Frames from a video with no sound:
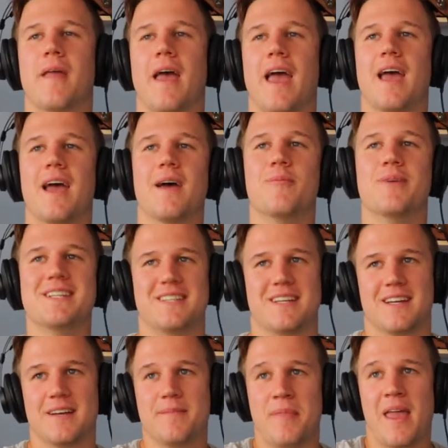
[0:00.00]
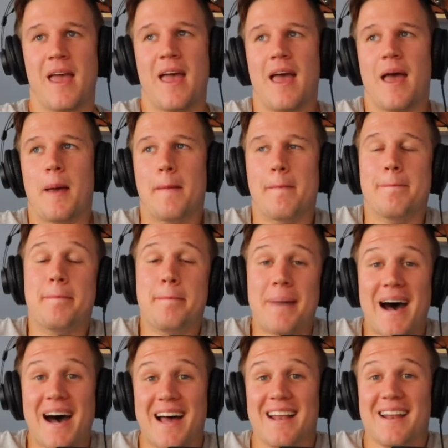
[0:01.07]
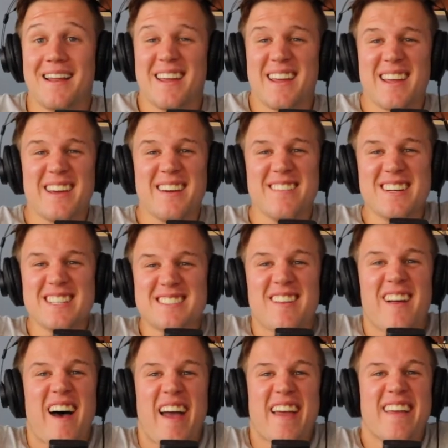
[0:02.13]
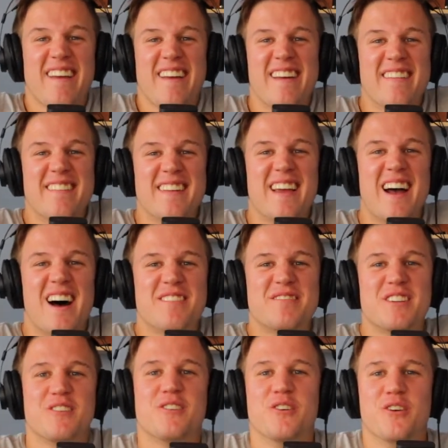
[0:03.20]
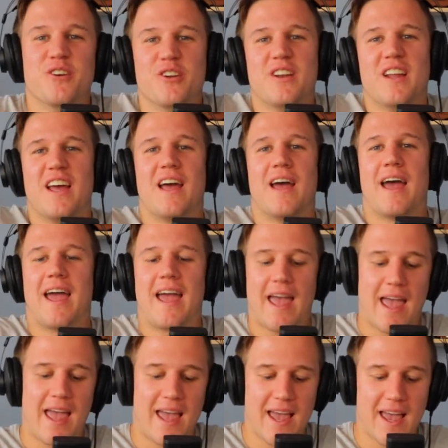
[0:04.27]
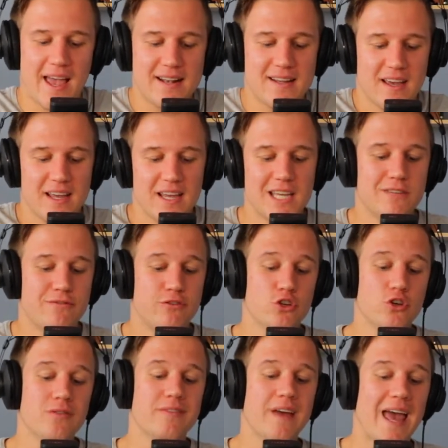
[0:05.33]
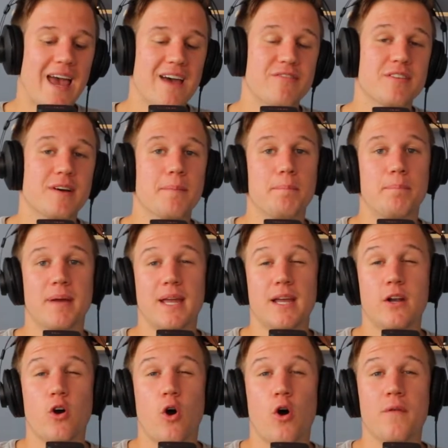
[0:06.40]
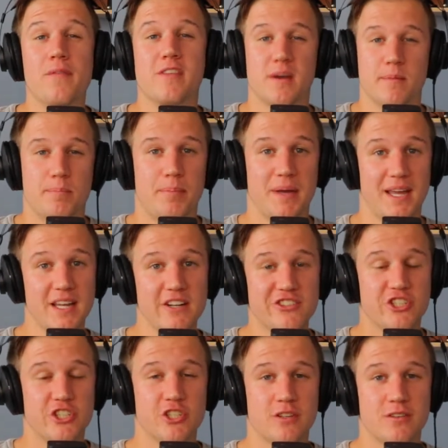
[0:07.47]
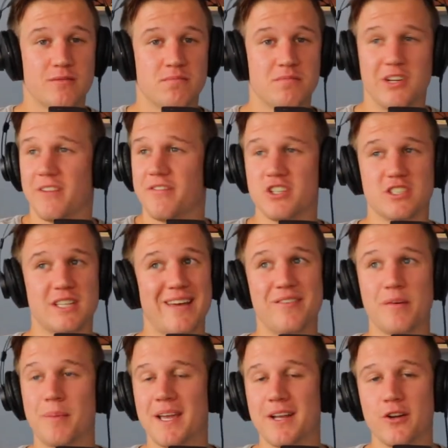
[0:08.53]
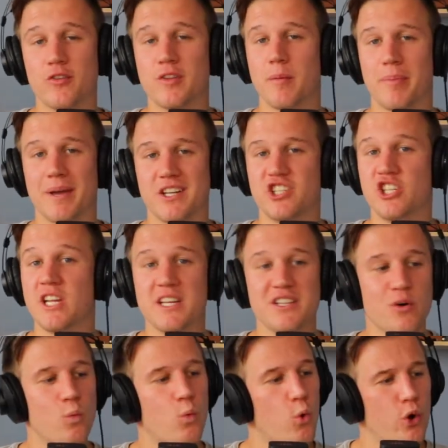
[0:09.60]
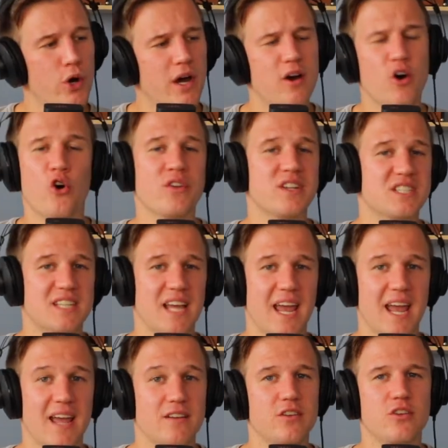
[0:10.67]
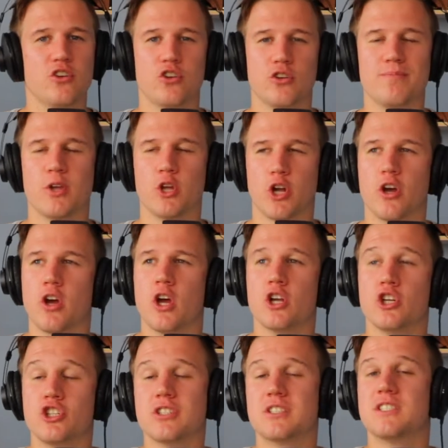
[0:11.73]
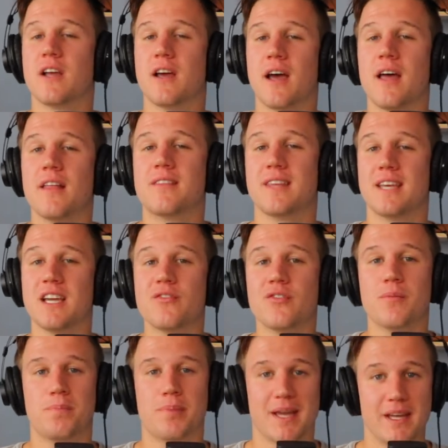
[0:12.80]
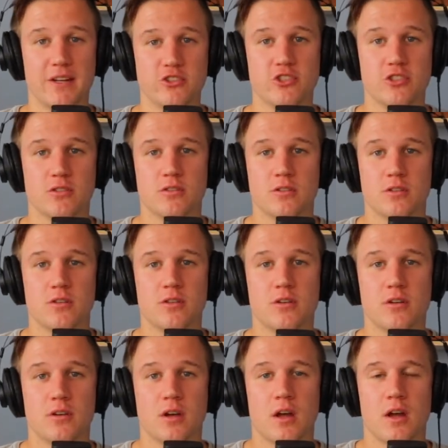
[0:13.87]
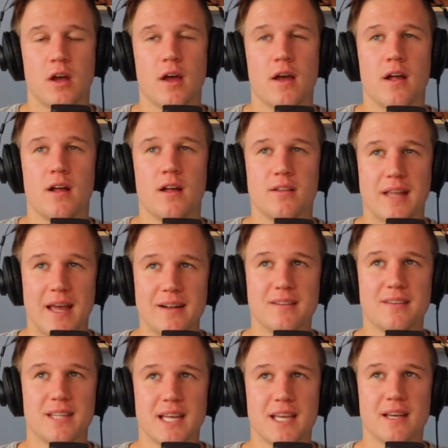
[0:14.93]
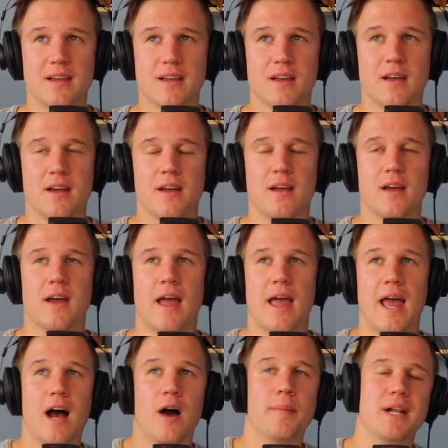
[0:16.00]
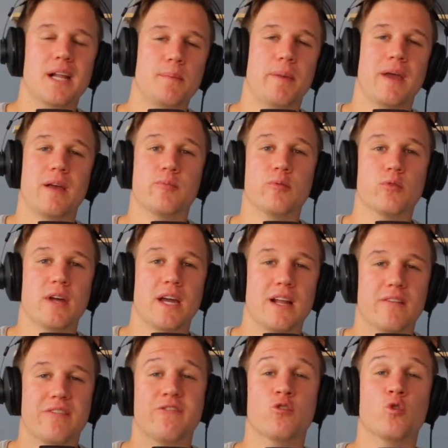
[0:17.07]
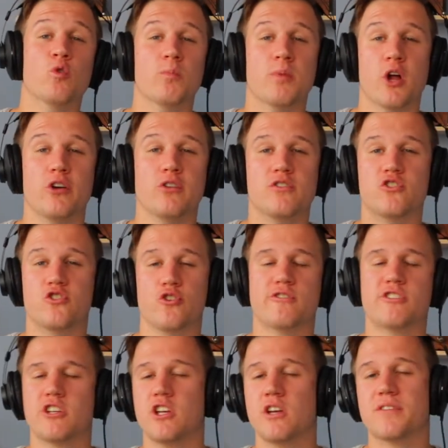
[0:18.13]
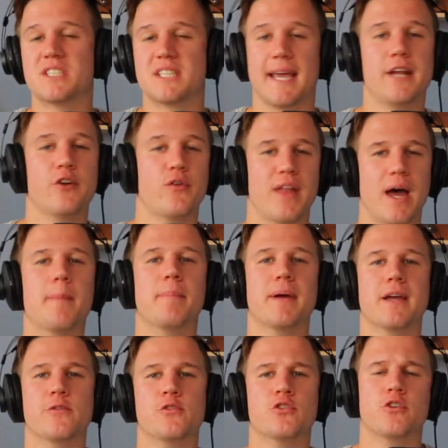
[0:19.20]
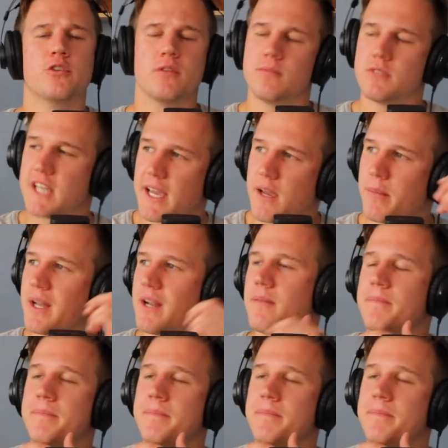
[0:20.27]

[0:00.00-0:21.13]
And we did it. But it was like in the afternoon, and if you've ever been on the beach, if you've just ever been on the beach, near the water, on sand, you know, just think of a beach, then think how many people in full-blown suits you've seen on that beach. Take a minute.